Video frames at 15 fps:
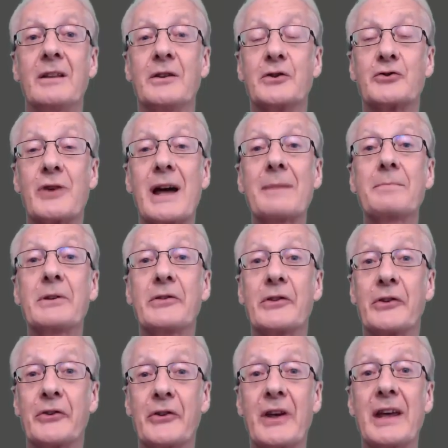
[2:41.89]
The trap is
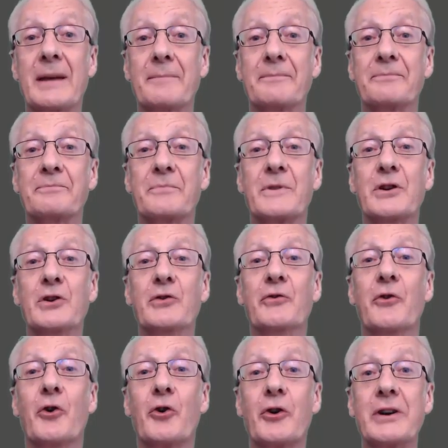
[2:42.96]
the same.
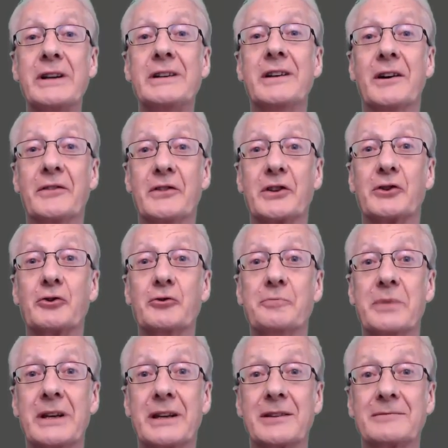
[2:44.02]
You've already done the
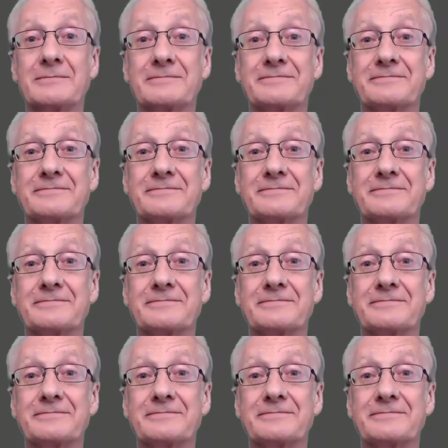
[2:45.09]
grouping.